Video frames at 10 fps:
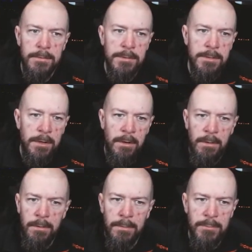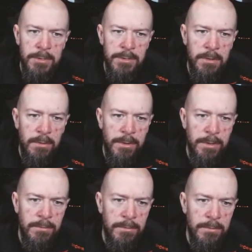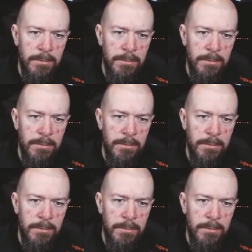So I'm just going to